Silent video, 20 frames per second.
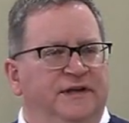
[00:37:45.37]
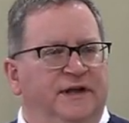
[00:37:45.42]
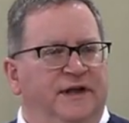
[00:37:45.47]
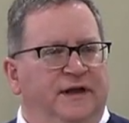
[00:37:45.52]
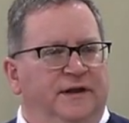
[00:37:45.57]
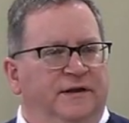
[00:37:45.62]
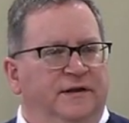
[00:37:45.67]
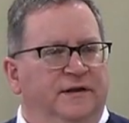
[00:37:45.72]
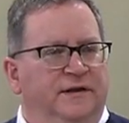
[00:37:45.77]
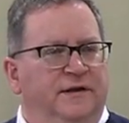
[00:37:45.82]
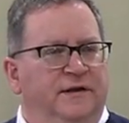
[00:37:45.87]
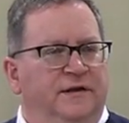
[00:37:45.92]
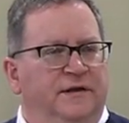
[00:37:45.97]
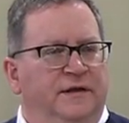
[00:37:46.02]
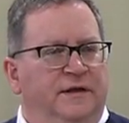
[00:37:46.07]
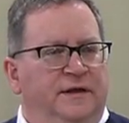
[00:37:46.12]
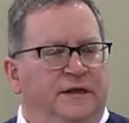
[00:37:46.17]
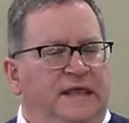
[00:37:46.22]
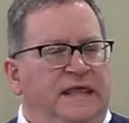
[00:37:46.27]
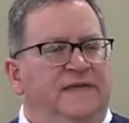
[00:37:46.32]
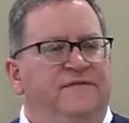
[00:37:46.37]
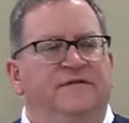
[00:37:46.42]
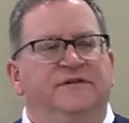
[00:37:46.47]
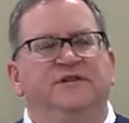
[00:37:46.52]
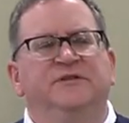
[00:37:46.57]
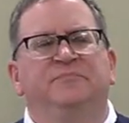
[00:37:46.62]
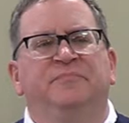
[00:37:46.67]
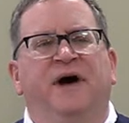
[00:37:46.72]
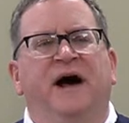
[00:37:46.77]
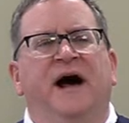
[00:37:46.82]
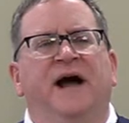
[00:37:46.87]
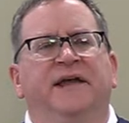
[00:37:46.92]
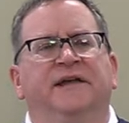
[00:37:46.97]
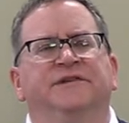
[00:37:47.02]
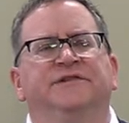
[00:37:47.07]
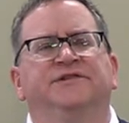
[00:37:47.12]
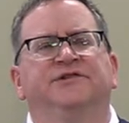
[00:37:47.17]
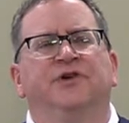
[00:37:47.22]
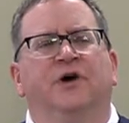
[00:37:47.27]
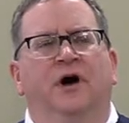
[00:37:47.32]
in, even to
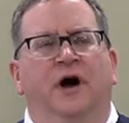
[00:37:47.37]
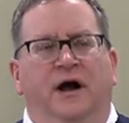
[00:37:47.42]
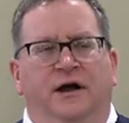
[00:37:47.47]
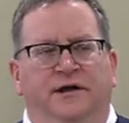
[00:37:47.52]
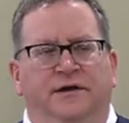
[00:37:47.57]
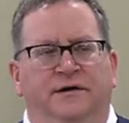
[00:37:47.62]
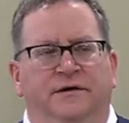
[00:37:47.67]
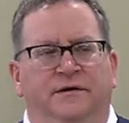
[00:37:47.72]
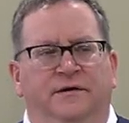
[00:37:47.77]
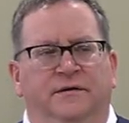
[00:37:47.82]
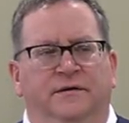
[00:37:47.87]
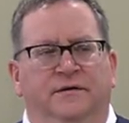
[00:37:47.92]
pious talk.